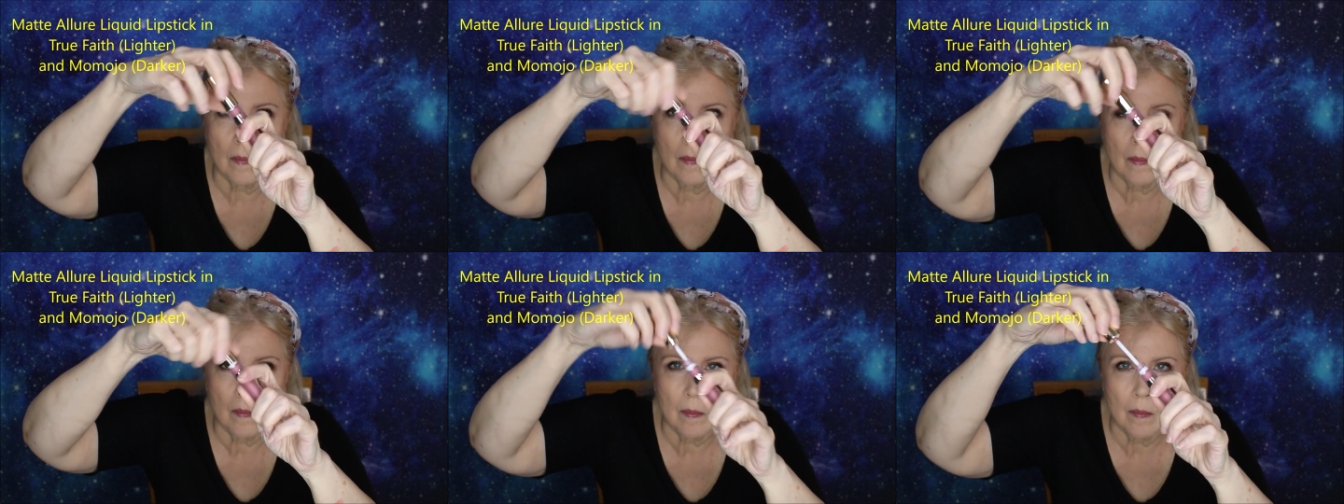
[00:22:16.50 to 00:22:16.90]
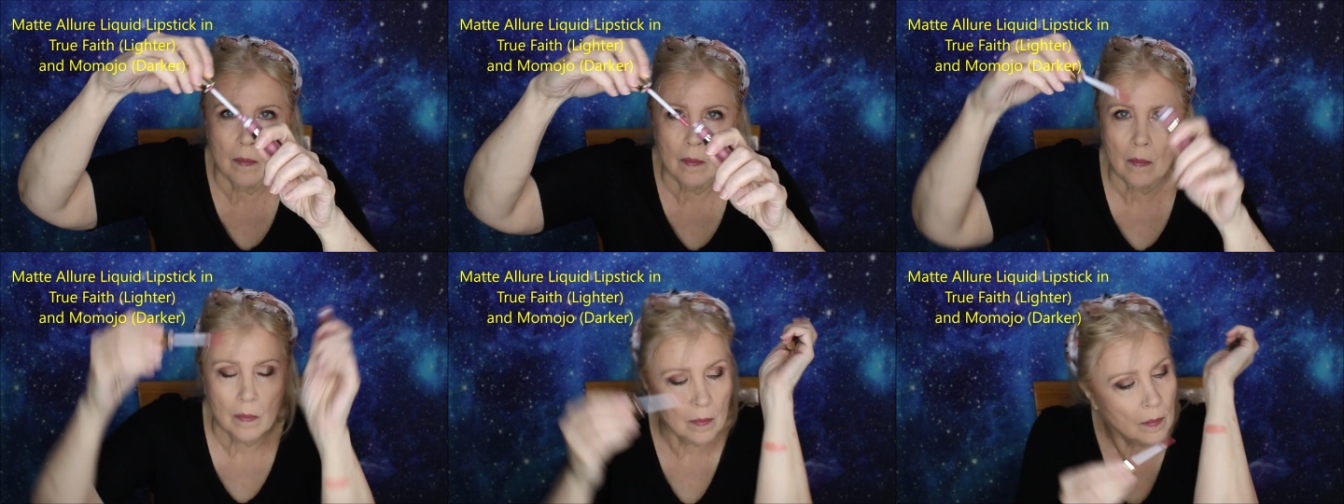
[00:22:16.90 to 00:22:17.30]
Now
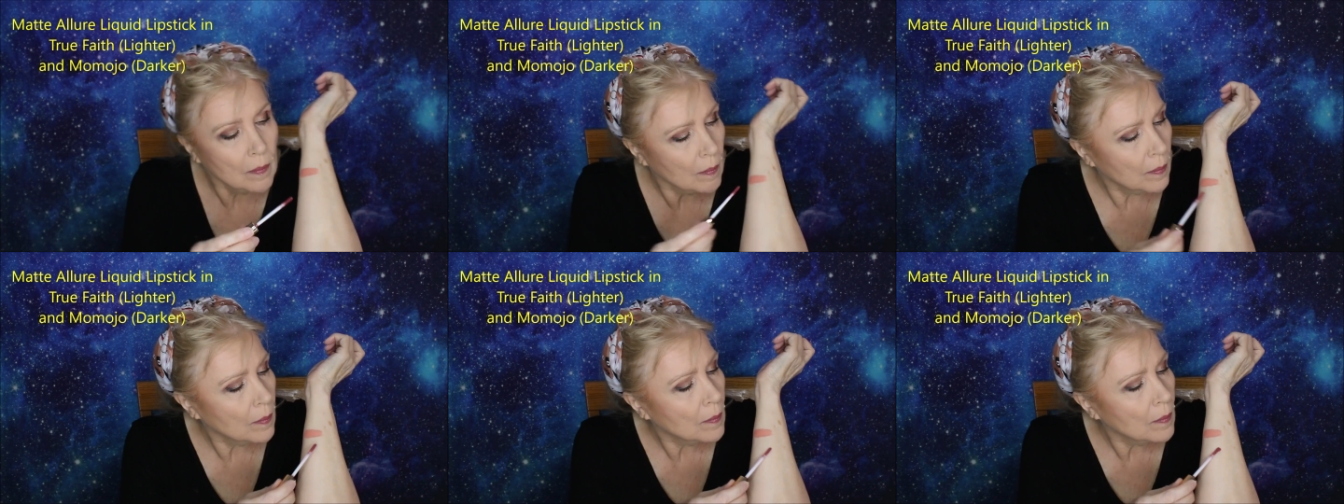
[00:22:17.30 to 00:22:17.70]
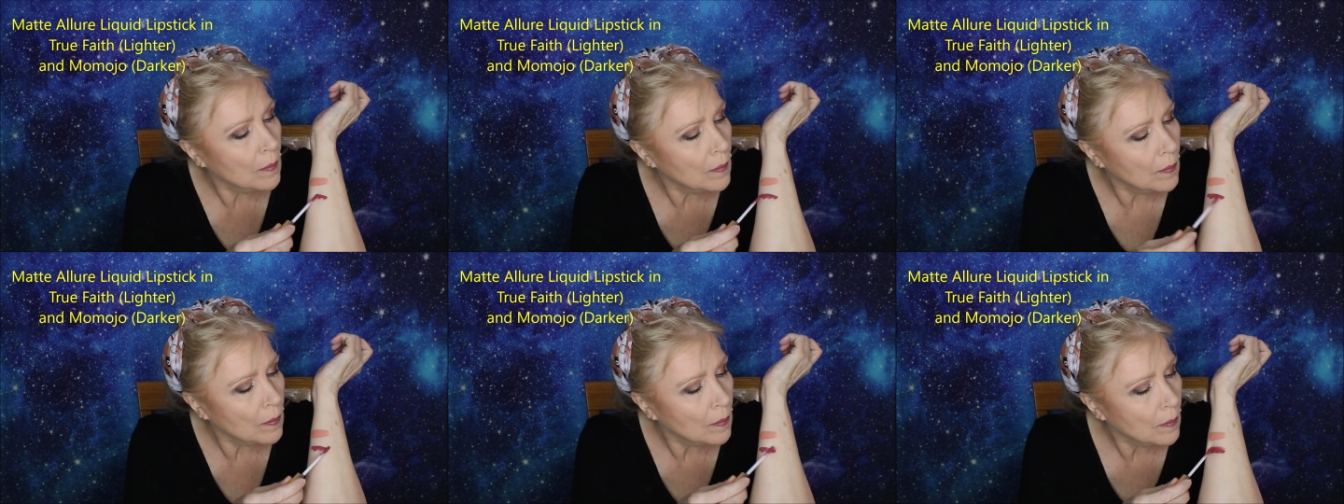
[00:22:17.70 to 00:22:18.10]
both of these go
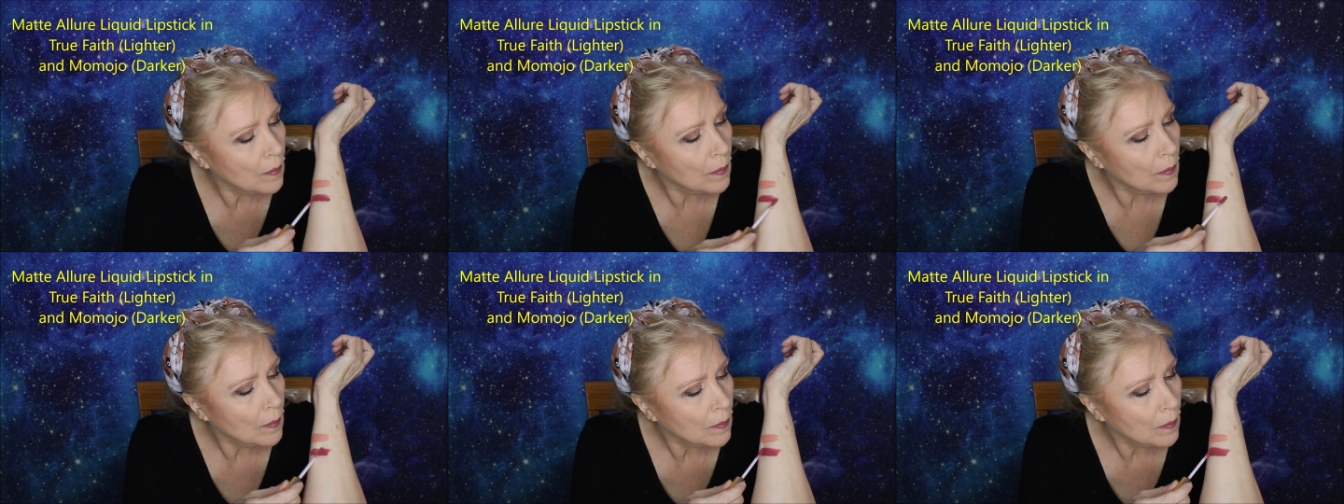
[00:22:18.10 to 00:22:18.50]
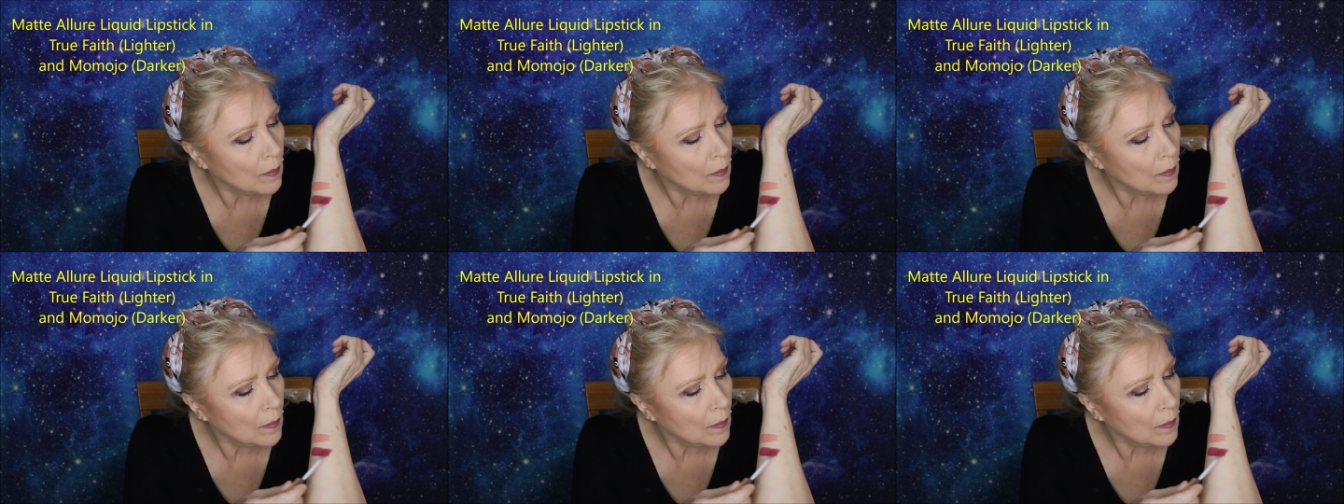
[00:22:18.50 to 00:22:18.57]
on very,